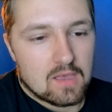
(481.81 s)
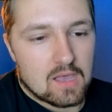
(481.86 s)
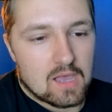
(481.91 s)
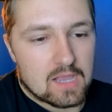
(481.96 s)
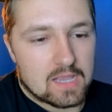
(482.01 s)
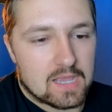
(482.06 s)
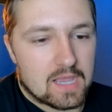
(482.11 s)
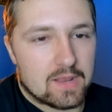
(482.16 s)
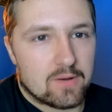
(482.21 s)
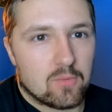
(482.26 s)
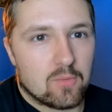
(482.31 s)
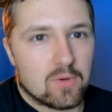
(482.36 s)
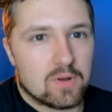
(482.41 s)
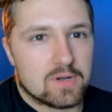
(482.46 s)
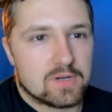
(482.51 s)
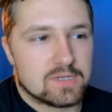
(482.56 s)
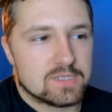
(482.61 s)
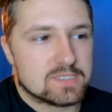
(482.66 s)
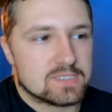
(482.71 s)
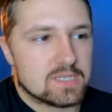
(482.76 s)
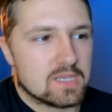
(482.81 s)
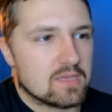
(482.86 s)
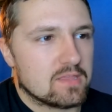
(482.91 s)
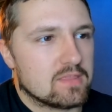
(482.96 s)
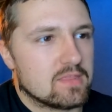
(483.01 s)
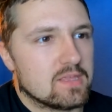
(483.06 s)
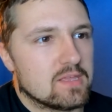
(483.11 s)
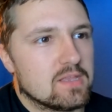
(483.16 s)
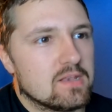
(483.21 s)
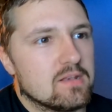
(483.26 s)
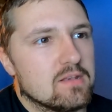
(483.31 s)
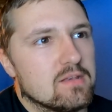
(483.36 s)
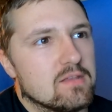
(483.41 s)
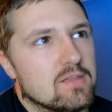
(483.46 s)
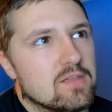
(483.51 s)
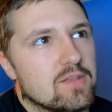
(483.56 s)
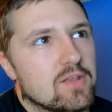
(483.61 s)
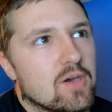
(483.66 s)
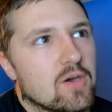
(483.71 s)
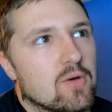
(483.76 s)
I kind of wanted to say that,
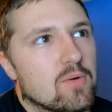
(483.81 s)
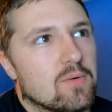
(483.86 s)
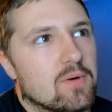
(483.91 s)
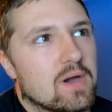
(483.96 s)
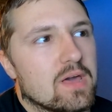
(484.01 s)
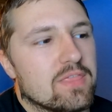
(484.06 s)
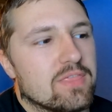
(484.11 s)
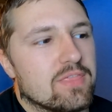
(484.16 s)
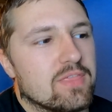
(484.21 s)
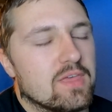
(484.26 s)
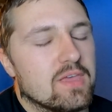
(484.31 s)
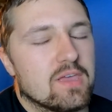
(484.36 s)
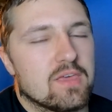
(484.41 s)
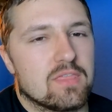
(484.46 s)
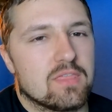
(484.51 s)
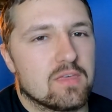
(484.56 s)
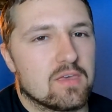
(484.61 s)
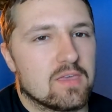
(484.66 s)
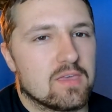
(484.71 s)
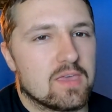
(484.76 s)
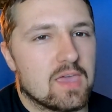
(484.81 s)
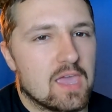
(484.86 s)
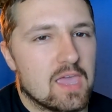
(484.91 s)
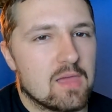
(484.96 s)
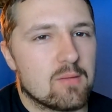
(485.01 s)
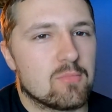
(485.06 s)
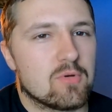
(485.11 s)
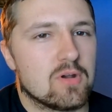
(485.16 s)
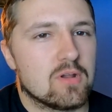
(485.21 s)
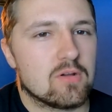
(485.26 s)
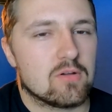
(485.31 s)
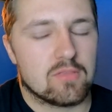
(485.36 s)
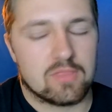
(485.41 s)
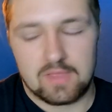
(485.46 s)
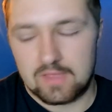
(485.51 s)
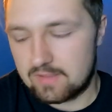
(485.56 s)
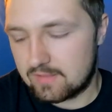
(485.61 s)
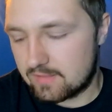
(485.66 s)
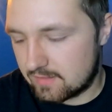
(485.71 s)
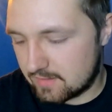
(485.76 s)
you know, I think the camera, or
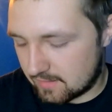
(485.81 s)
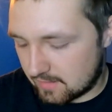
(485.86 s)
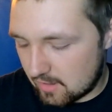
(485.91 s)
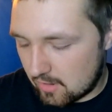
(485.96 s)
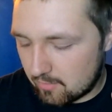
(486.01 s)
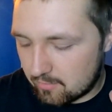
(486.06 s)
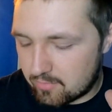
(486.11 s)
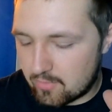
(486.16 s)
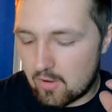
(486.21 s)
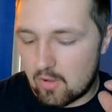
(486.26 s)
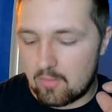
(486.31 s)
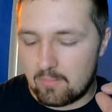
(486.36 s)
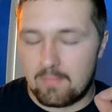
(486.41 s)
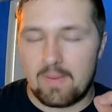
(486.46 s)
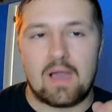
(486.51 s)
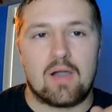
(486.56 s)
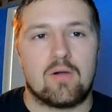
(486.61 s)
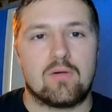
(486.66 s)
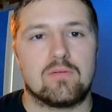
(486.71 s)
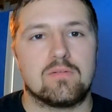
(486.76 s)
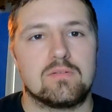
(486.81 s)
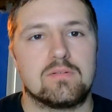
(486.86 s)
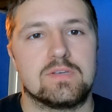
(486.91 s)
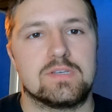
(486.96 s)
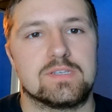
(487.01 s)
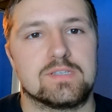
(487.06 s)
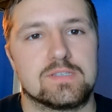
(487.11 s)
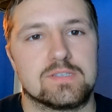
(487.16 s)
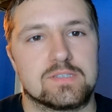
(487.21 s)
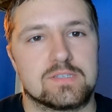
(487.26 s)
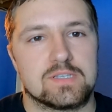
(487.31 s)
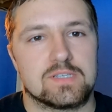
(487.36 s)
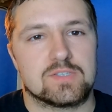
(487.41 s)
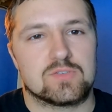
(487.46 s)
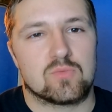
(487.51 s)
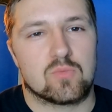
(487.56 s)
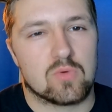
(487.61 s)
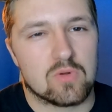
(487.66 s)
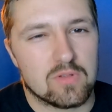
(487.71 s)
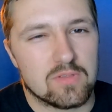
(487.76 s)
the GoPro mount
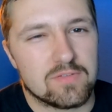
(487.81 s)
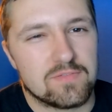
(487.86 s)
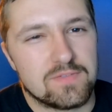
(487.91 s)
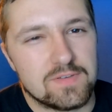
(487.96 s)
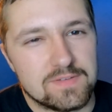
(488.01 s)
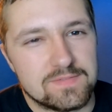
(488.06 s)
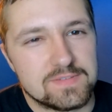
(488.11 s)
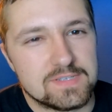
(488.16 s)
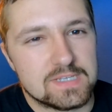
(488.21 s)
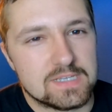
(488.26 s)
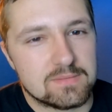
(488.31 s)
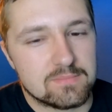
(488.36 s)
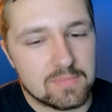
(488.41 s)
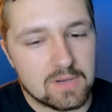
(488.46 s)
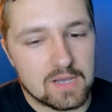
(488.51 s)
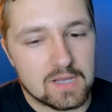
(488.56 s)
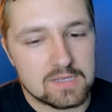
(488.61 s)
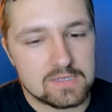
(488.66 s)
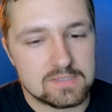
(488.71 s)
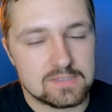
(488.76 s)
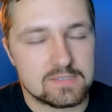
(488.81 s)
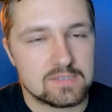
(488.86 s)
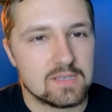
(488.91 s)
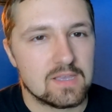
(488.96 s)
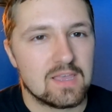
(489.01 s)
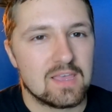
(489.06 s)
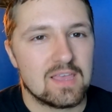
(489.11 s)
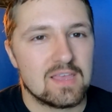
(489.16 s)
is worth 15 bucks.